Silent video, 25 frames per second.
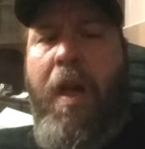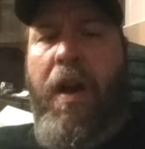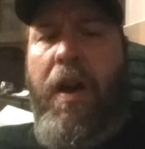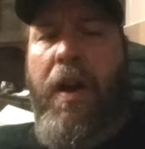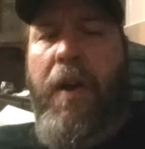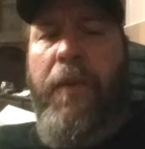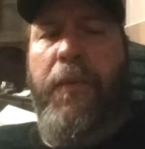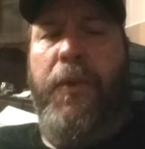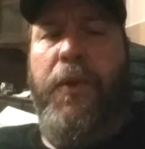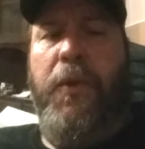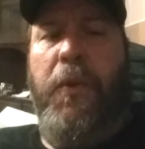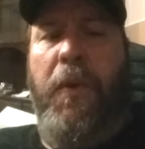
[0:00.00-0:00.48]

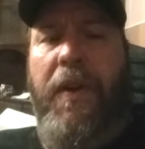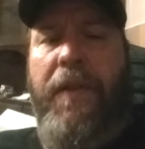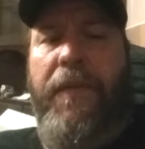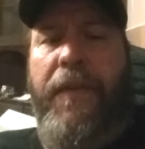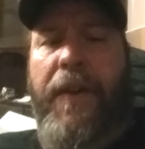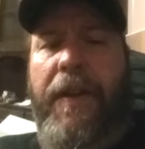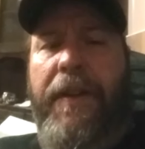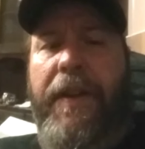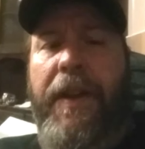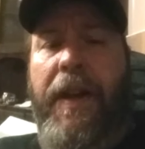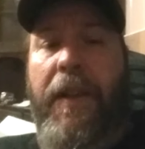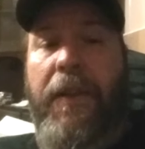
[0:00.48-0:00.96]
Over
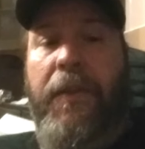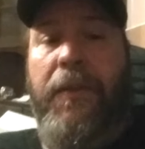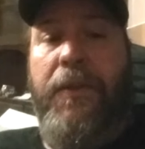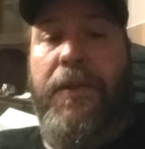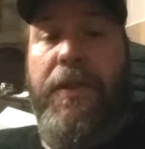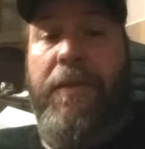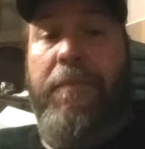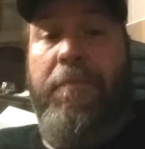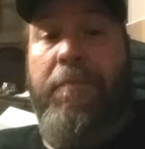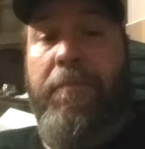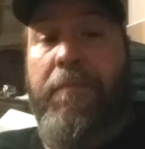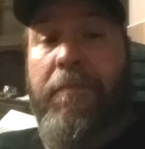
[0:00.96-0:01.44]

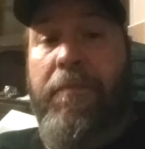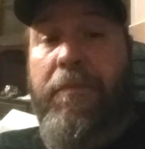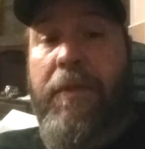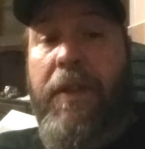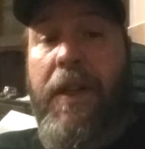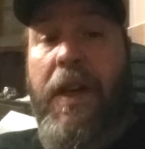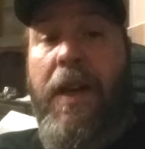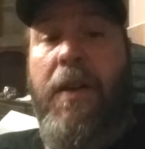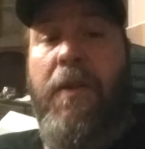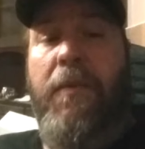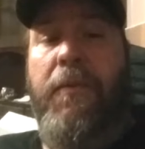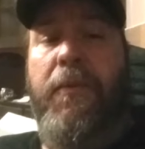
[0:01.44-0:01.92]
$25.
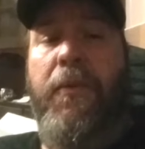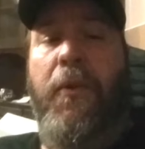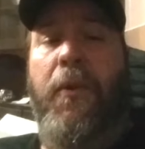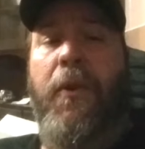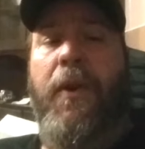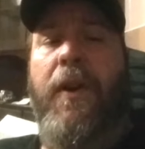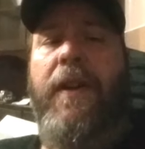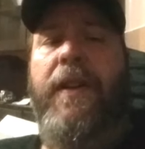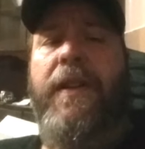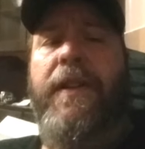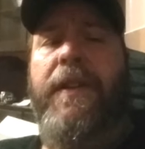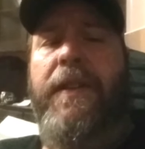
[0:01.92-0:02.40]
Go
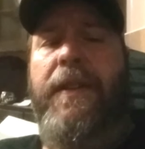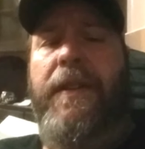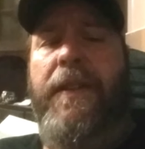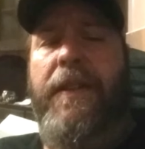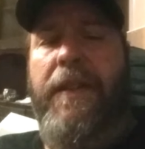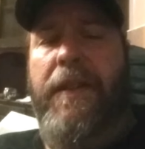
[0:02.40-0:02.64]
for it.